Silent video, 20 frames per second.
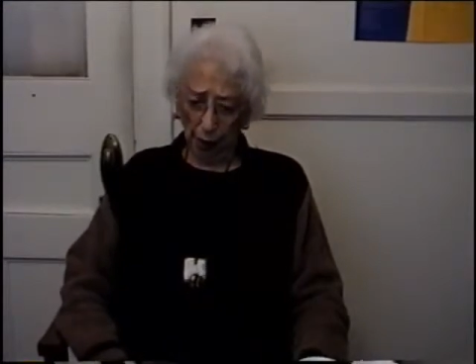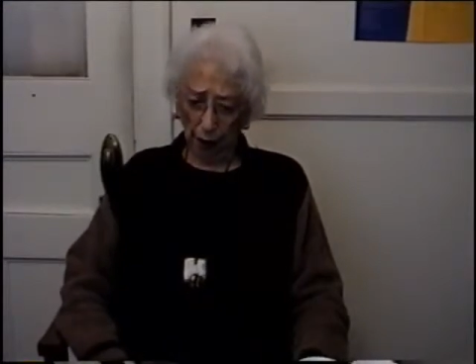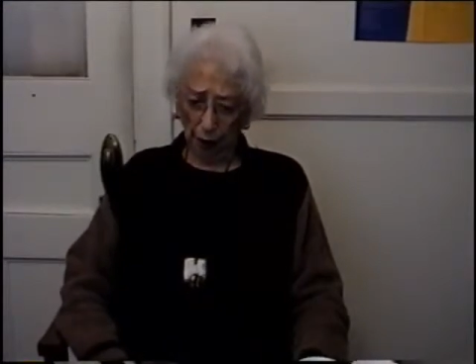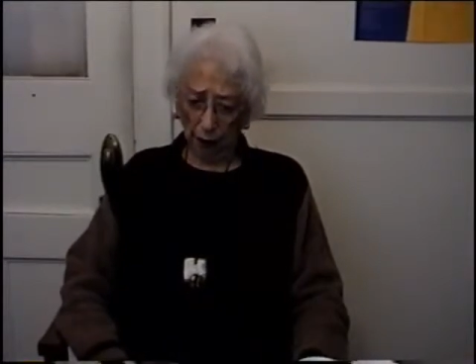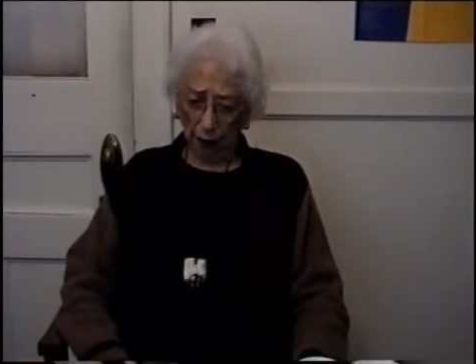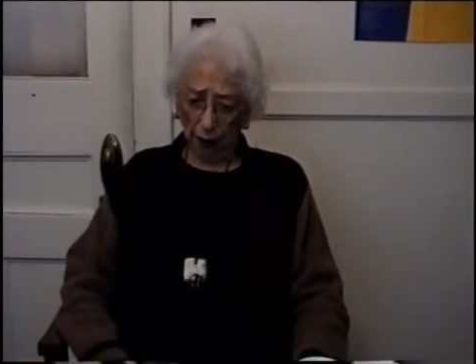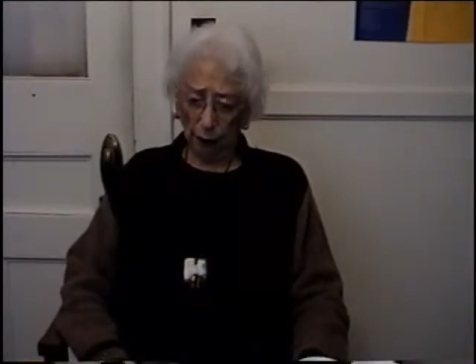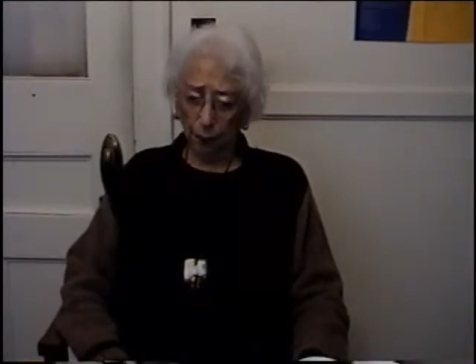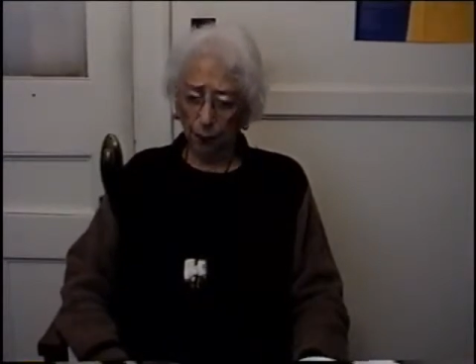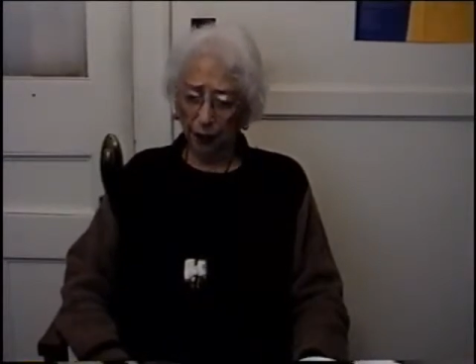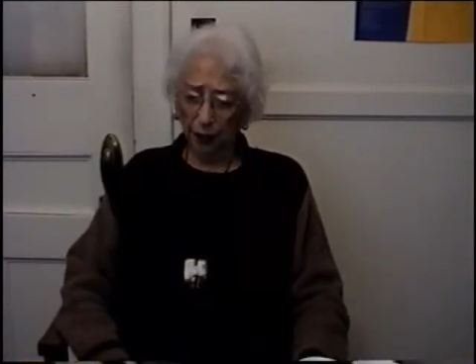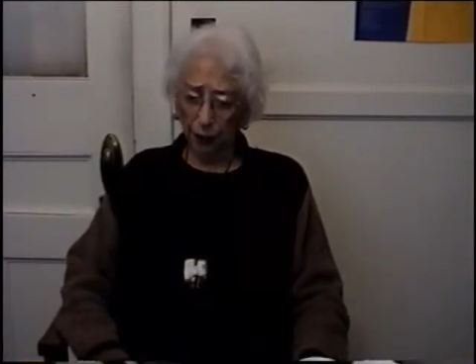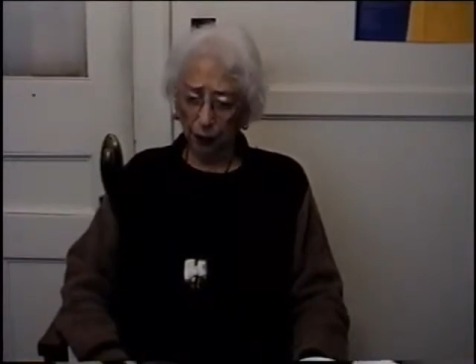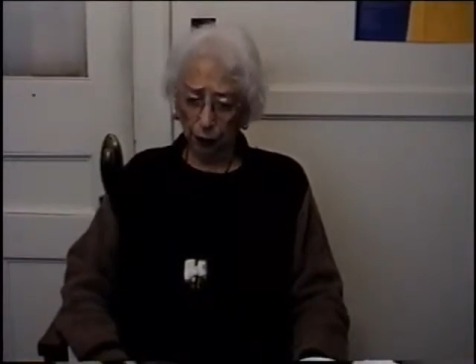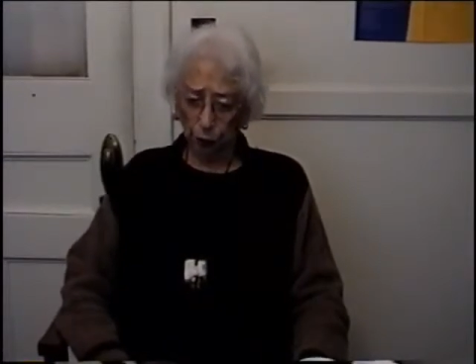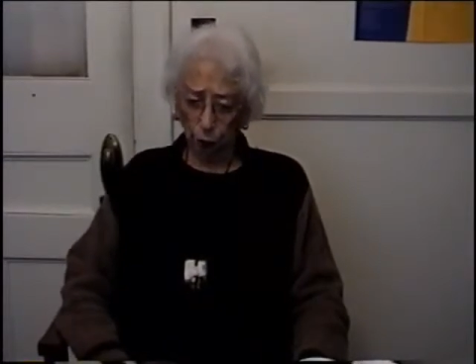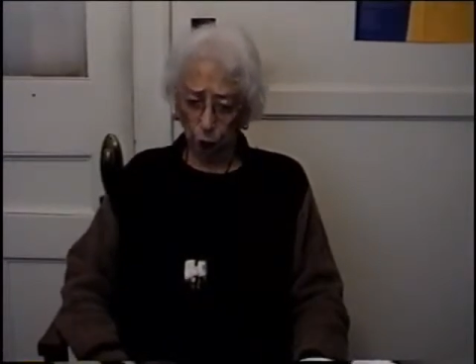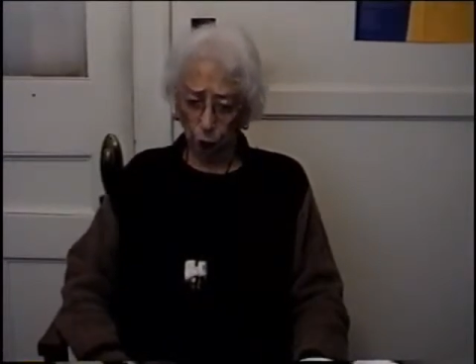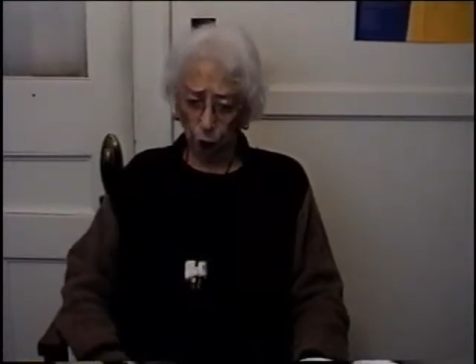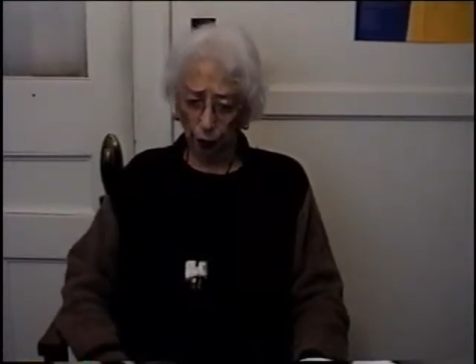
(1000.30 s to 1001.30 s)
and
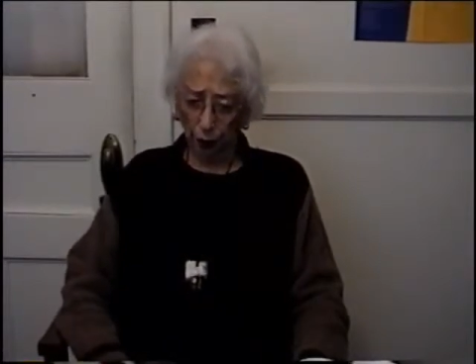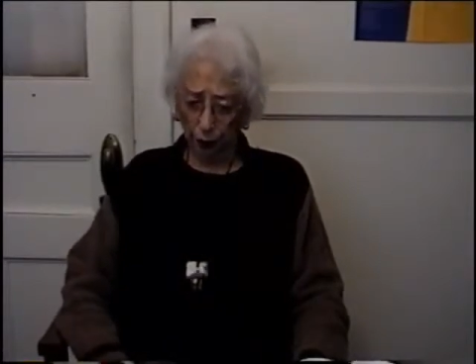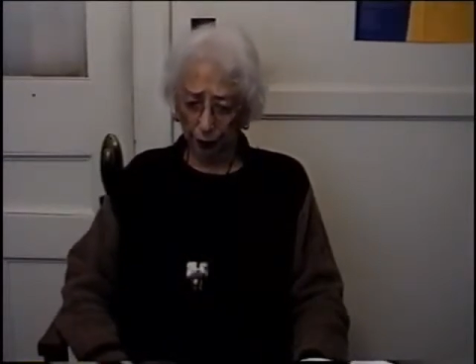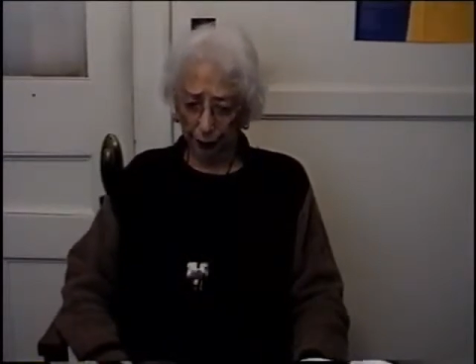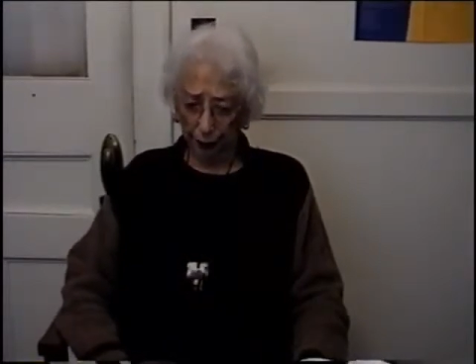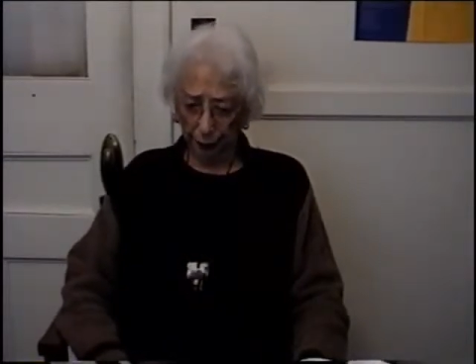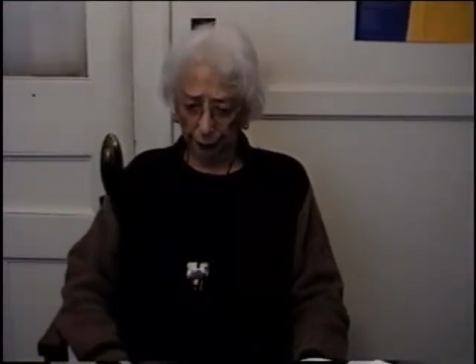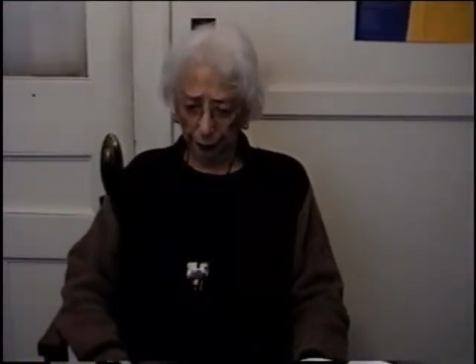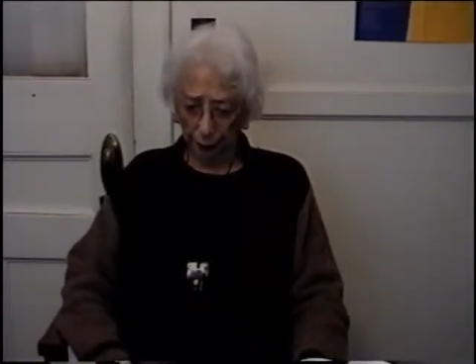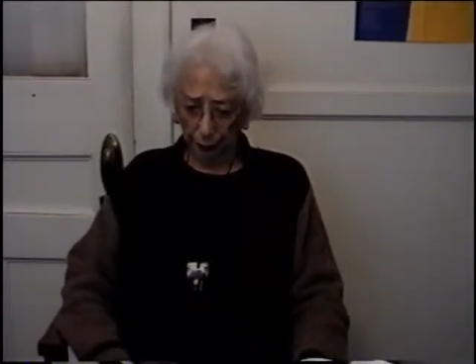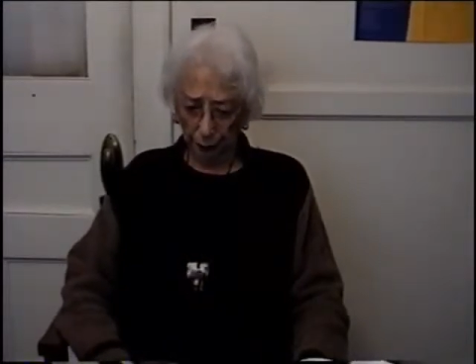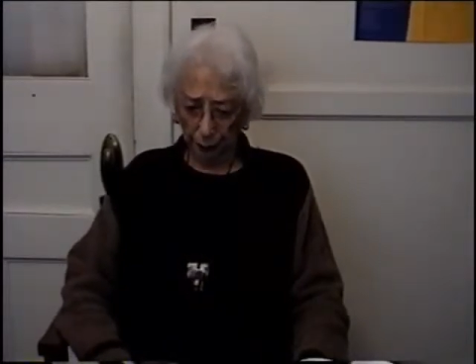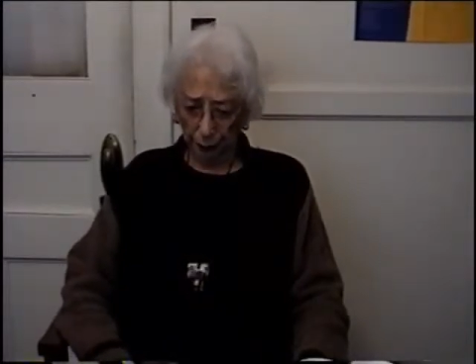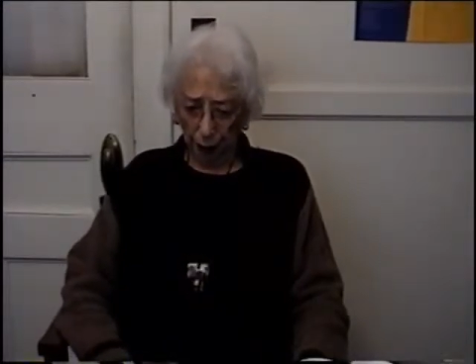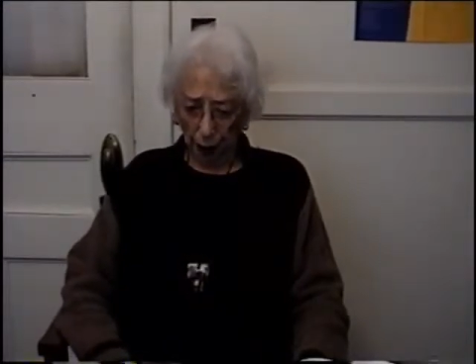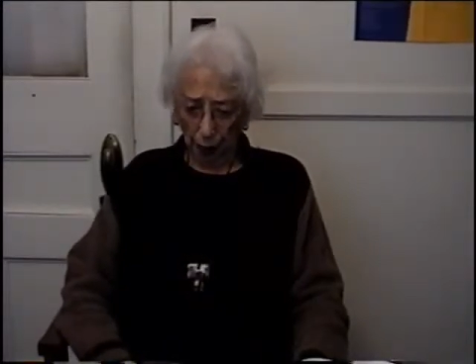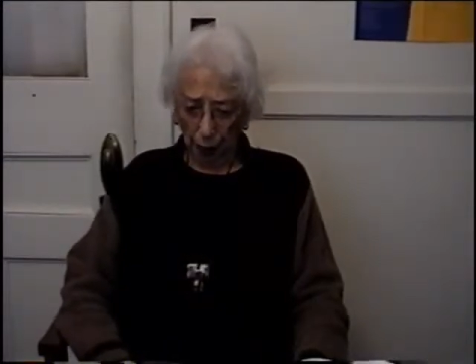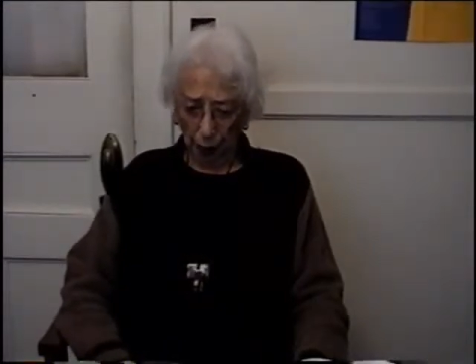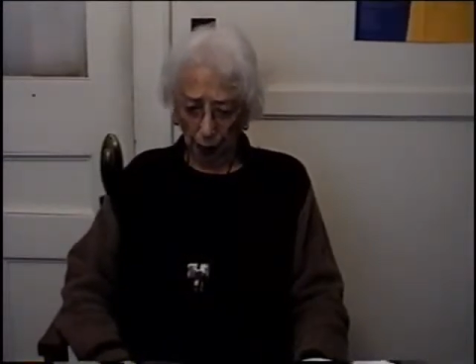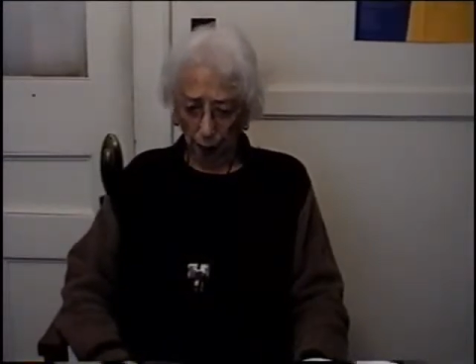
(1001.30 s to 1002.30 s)
Spanish royalty
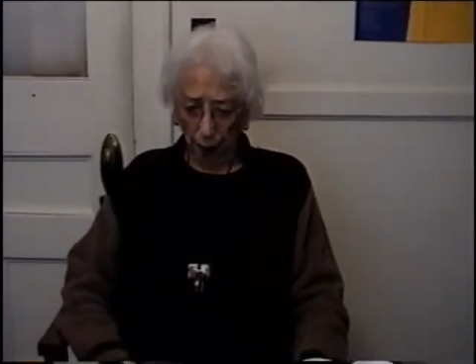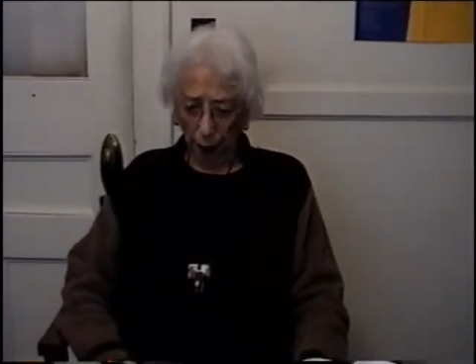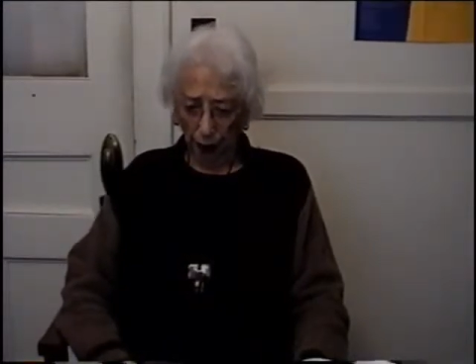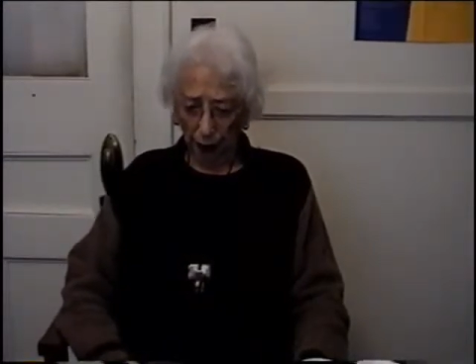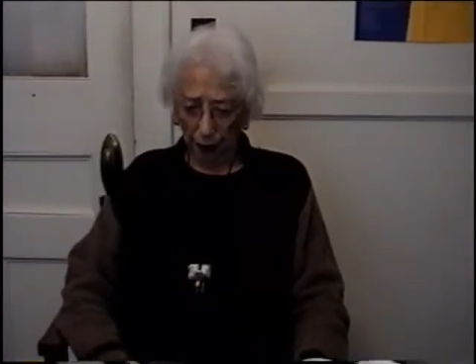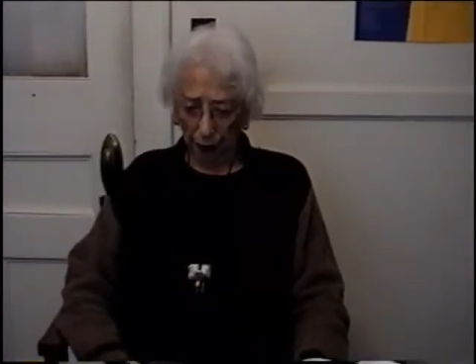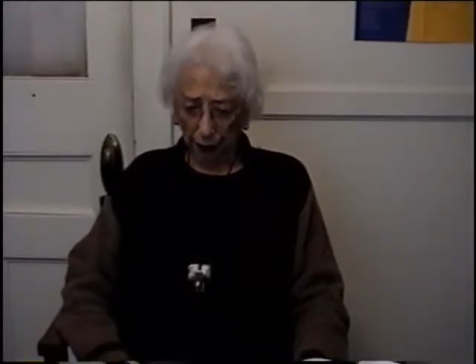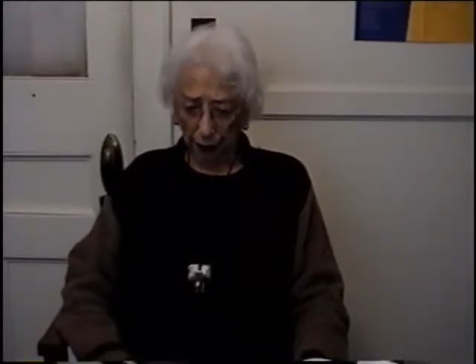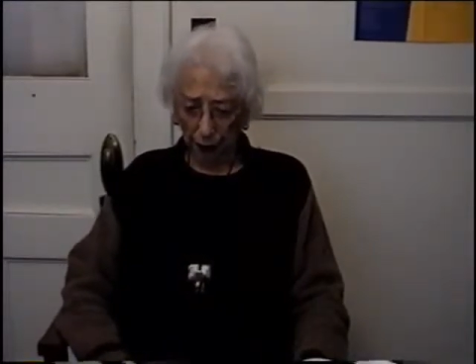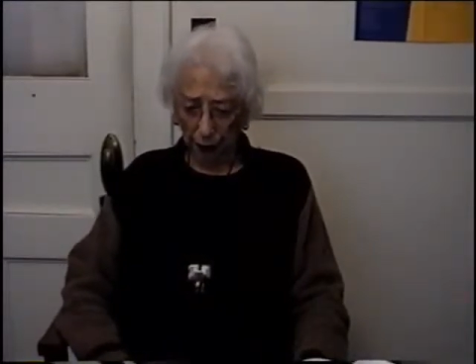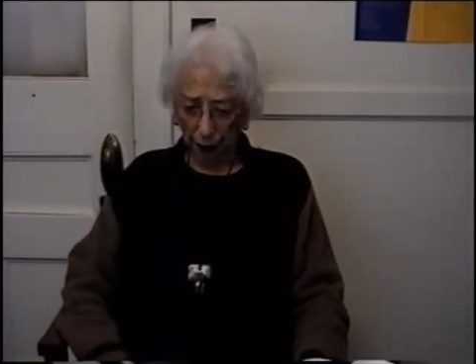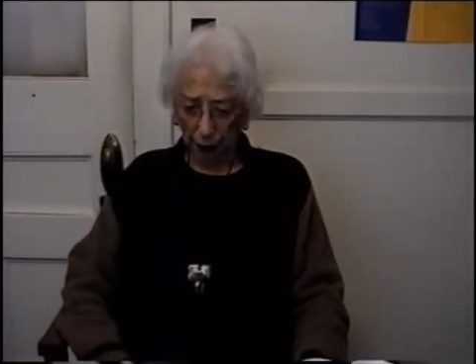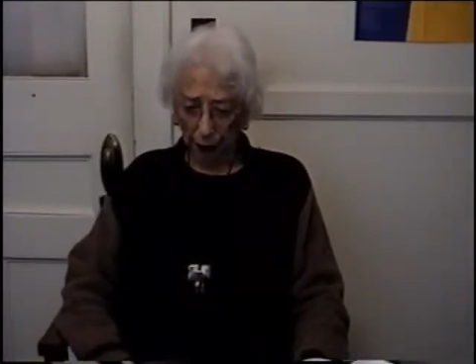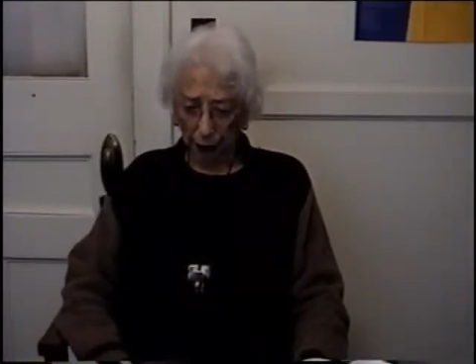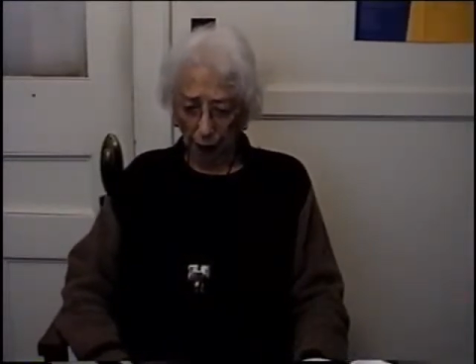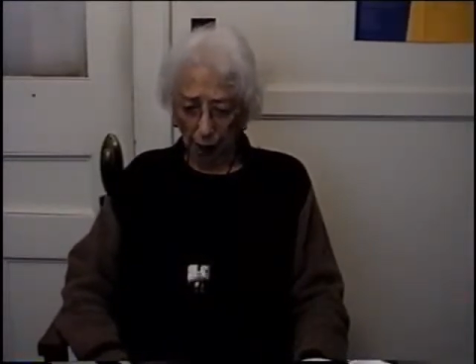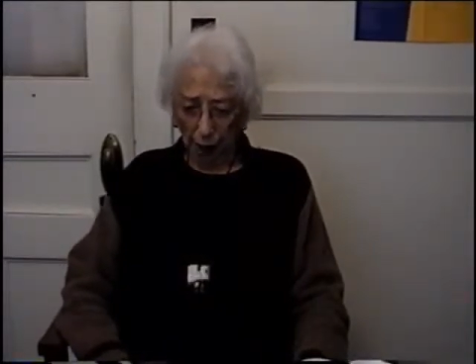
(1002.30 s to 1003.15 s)
mixed,